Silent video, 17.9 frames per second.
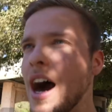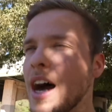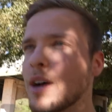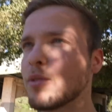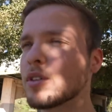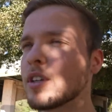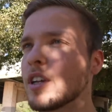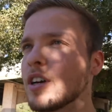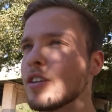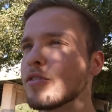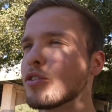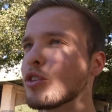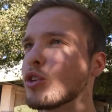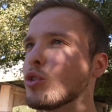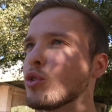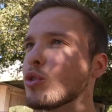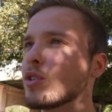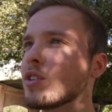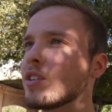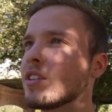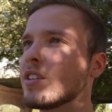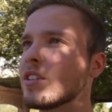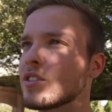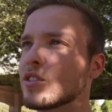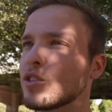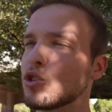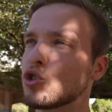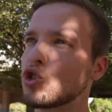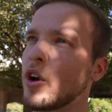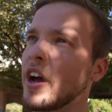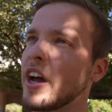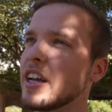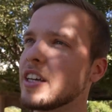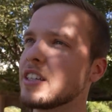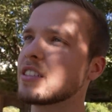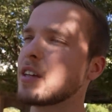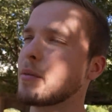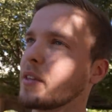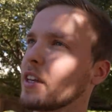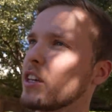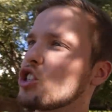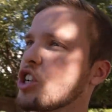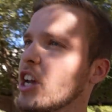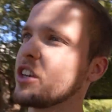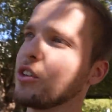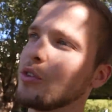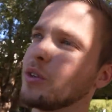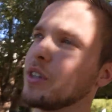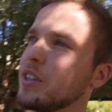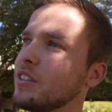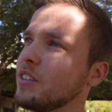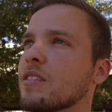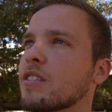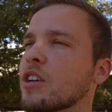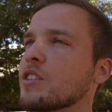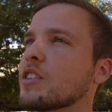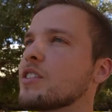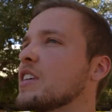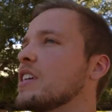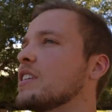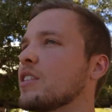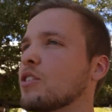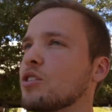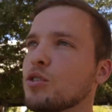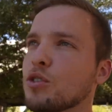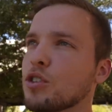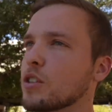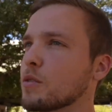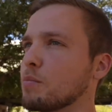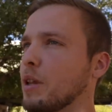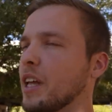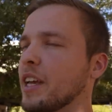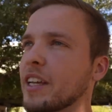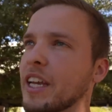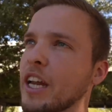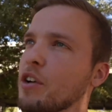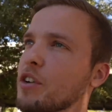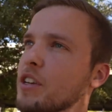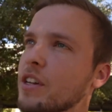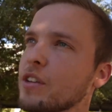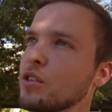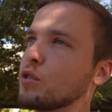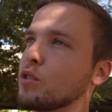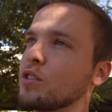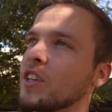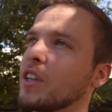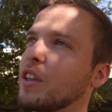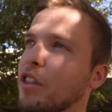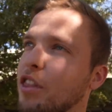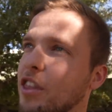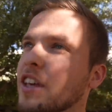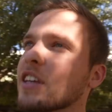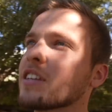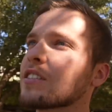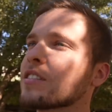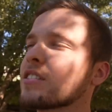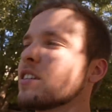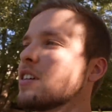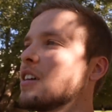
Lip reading: I would love you to try something genuine. Because it's easy to just play a character and do silly things.